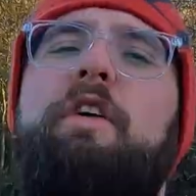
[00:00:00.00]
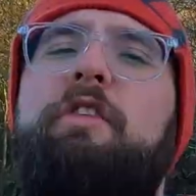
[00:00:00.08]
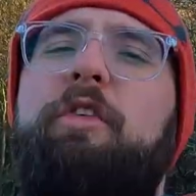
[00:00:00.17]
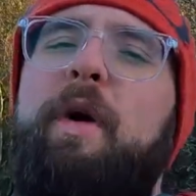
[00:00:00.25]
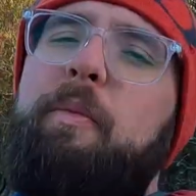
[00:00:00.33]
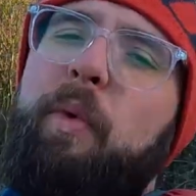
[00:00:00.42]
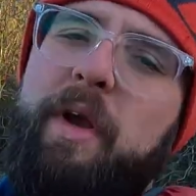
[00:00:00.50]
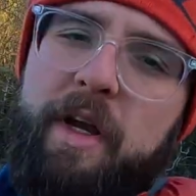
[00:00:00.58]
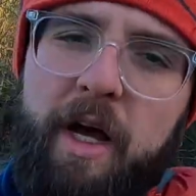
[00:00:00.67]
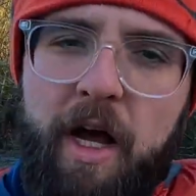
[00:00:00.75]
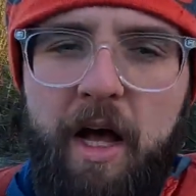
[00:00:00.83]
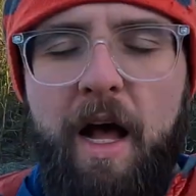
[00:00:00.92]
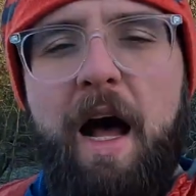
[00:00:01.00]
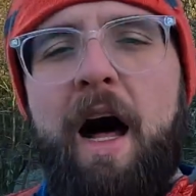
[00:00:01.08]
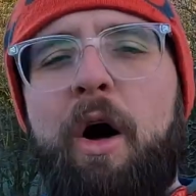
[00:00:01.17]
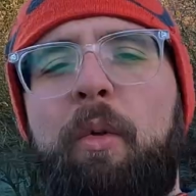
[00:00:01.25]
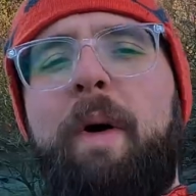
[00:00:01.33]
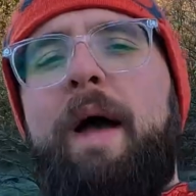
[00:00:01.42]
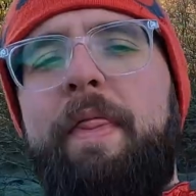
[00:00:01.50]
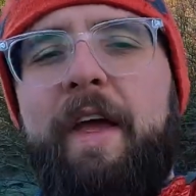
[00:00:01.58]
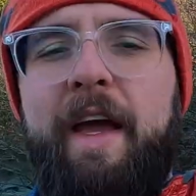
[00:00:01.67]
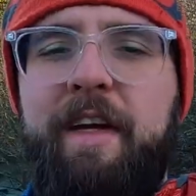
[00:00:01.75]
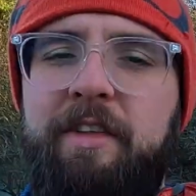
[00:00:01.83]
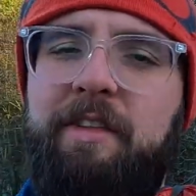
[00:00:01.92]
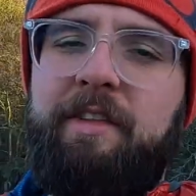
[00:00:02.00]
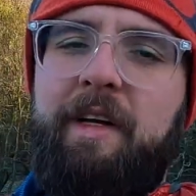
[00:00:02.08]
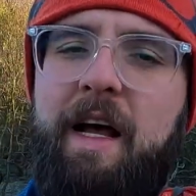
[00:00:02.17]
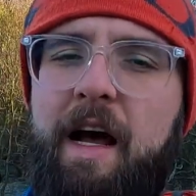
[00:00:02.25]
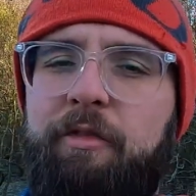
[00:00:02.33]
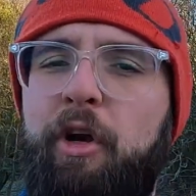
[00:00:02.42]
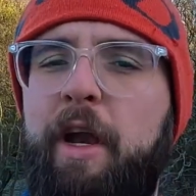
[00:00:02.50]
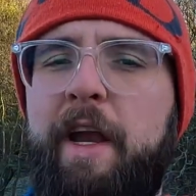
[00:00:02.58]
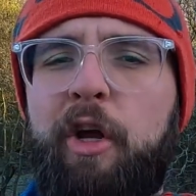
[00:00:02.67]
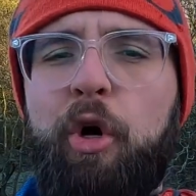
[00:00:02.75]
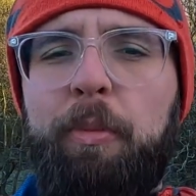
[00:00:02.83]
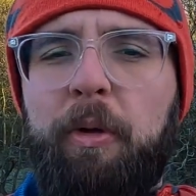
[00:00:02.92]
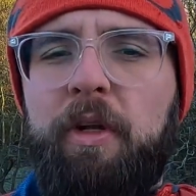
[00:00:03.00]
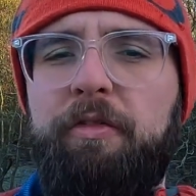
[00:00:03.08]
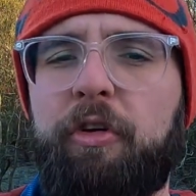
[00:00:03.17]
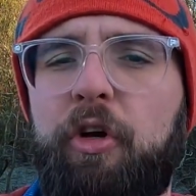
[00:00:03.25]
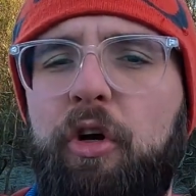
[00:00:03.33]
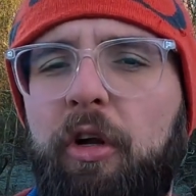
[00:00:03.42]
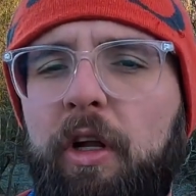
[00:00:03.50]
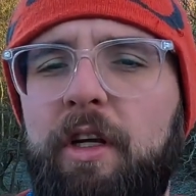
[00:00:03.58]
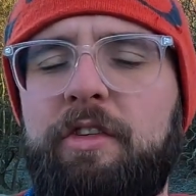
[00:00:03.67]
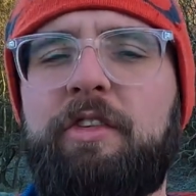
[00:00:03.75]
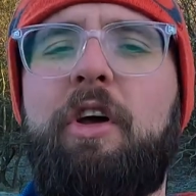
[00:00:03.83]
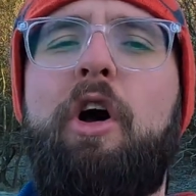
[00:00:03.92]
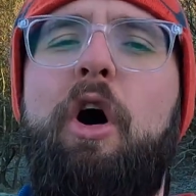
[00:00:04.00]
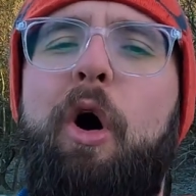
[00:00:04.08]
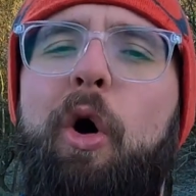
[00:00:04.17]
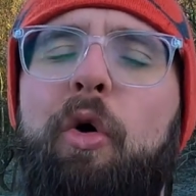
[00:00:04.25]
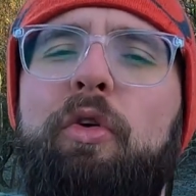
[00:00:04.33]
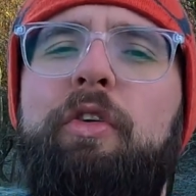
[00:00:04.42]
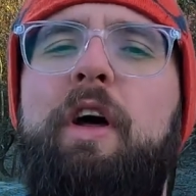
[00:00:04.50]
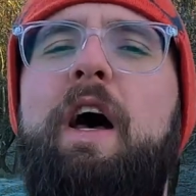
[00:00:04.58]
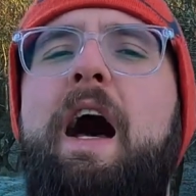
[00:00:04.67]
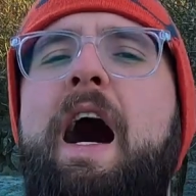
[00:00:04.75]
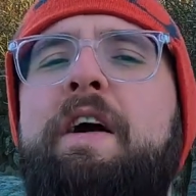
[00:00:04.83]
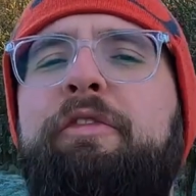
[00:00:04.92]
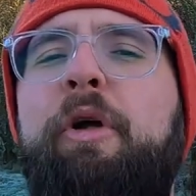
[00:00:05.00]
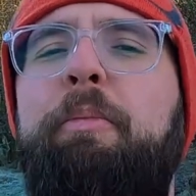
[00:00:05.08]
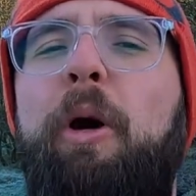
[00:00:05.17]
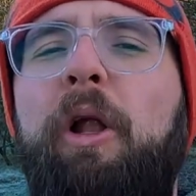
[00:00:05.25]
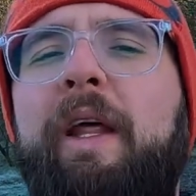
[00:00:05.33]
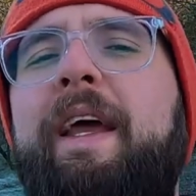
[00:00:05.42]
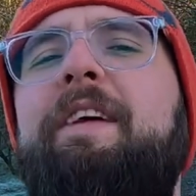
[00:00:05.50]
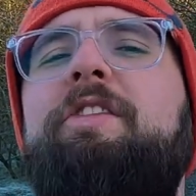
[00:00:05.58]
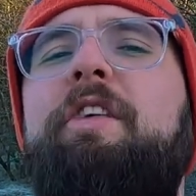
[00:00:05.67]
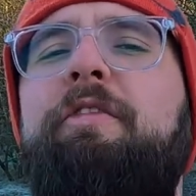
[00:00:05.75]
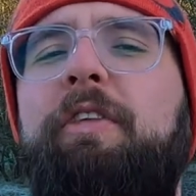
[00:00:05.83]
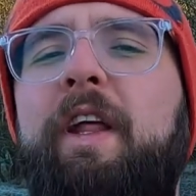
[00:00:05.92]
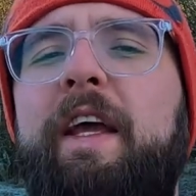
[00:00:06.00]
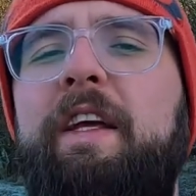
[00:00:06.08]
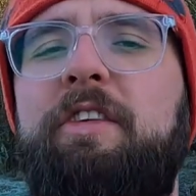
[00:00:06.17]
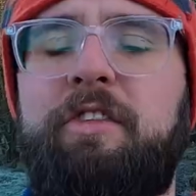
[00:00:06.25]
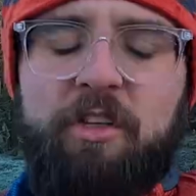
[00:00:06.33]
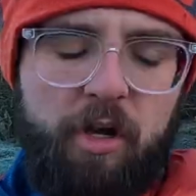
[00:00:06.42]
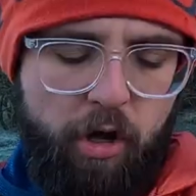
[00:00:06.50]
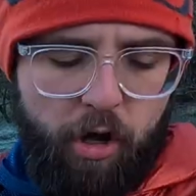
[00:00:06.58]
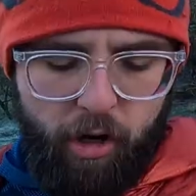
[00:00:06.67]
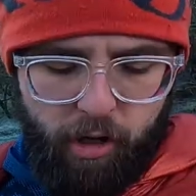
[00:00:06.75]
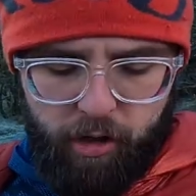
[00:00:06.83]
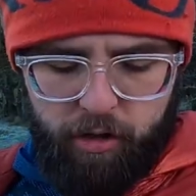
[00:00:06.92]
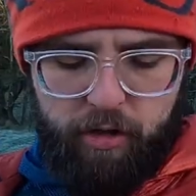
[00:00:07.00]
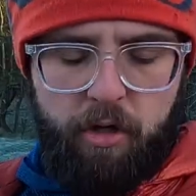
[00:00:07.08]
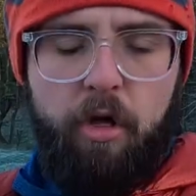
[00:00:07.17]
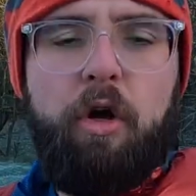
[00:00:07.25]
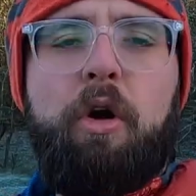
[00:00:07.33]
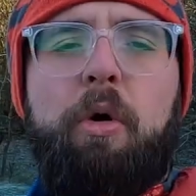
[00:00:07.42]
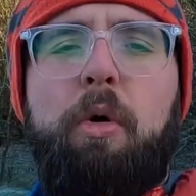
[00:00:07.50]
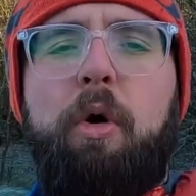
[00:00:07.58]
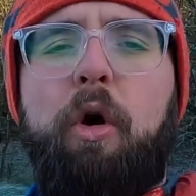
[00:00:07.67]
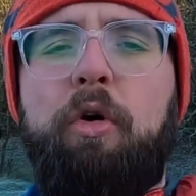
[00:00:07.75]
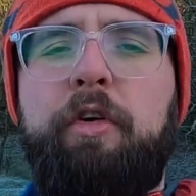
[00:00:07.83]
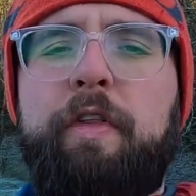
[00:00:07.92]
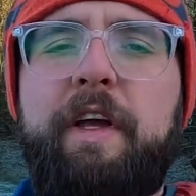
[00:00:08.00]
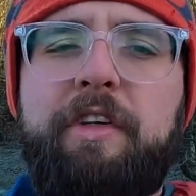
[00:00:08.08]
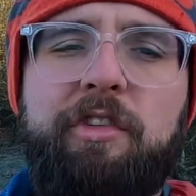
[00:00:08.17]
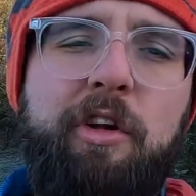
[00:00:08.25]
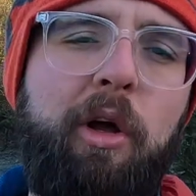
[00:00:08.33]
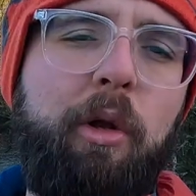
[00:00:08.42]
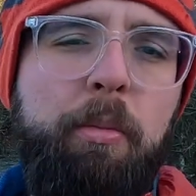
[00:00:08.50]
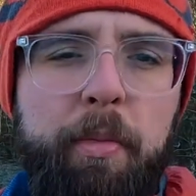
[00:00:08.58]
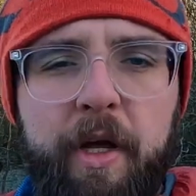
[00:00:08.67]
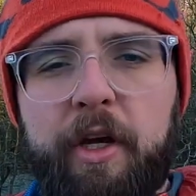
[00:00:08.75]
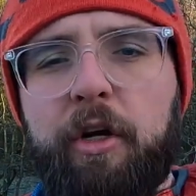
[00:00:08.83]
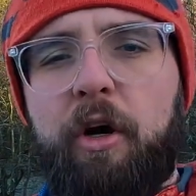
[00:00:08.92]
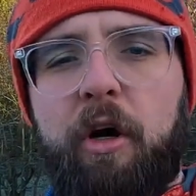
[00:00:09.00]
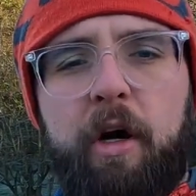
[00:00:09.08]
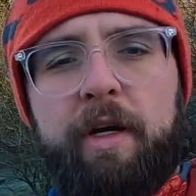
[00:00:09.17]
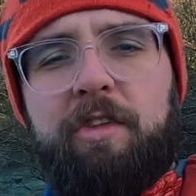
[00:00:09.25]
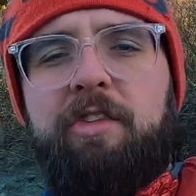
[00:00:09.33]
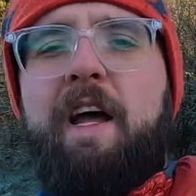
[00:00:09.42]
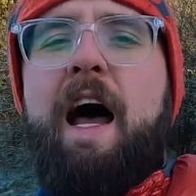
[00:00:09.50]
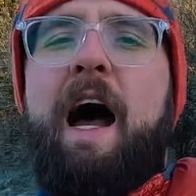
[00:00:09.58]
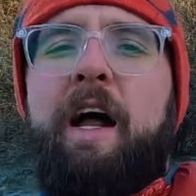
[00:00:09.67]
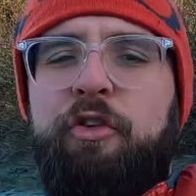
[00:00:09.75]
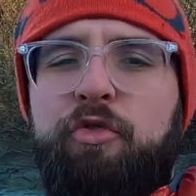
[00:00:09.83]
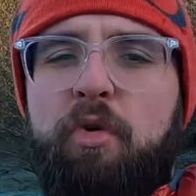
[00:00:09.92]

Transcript: So in winter, I'll wear this. I've got it in a couple different colours, under either a polyester fleece or under this Columbia coat. It's the Arch